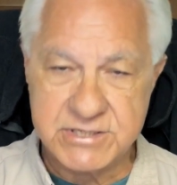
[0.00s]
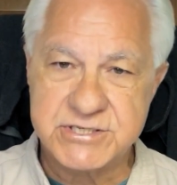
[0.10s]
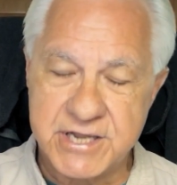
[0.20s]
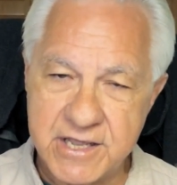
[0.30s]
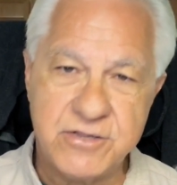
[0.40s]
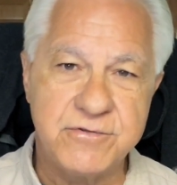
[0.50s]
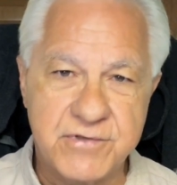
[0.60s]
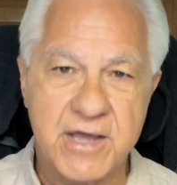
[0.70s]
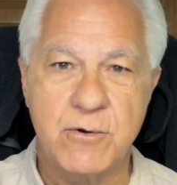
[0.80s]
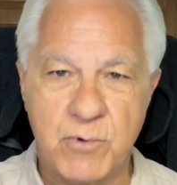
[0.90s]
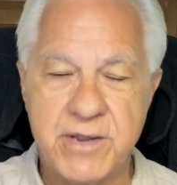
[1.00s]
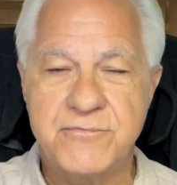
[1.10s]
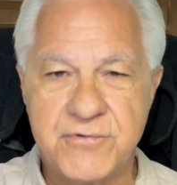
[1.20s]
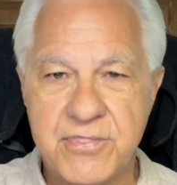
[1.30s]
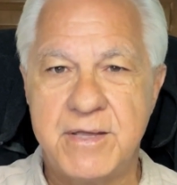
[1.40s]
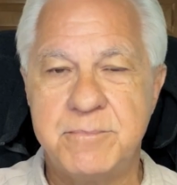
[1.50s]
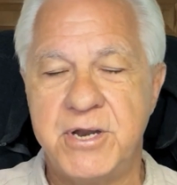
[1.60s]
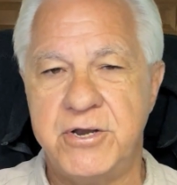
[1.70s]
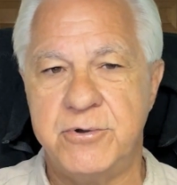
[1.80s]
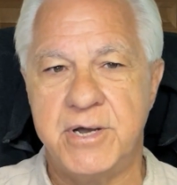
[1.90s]
Instead, you've got to wait for them
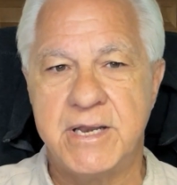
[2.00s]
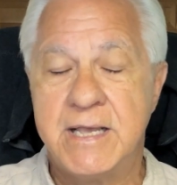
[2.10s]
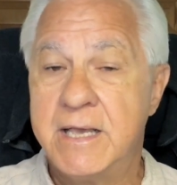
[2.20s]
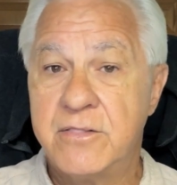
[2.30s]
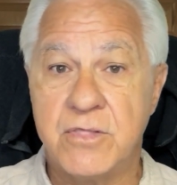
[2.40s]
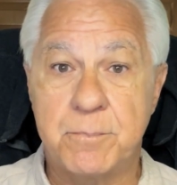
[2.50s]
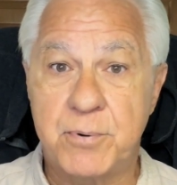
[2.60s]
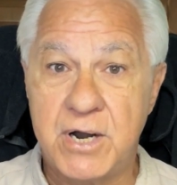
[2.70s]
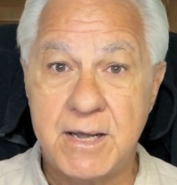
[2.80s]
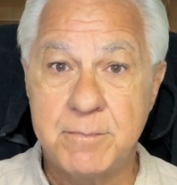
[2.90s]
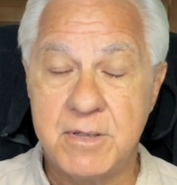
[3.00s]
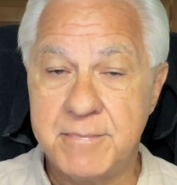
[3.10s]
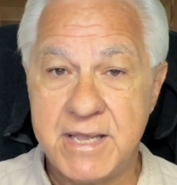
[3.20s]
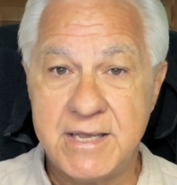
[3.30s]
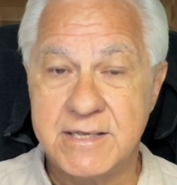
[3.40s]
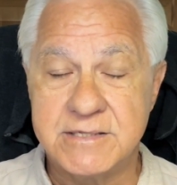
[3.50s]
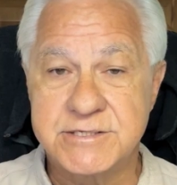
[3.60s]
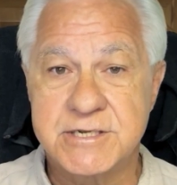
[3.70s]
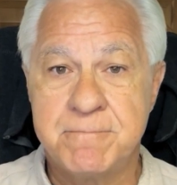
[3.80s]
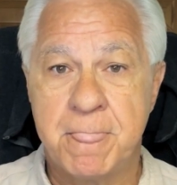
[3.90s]
to do it. The problem
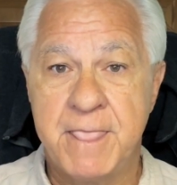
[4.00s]
is